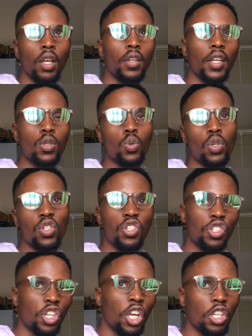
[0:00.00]
that's where she
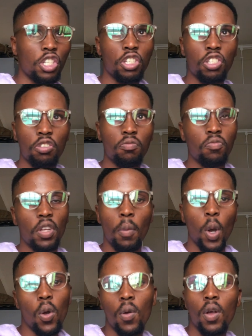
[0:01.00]
changed. Yeah,
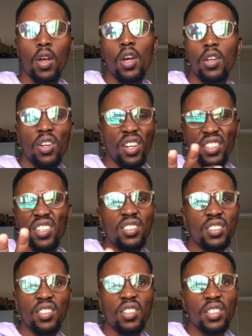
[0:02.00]
well,
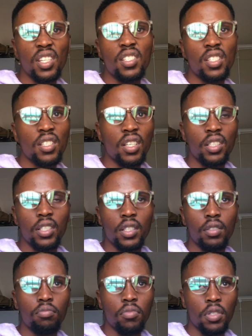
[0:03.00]
not necessarily
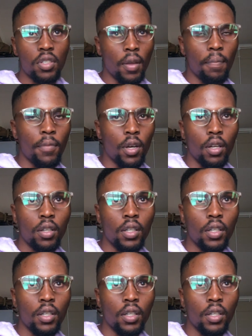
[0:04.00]
December.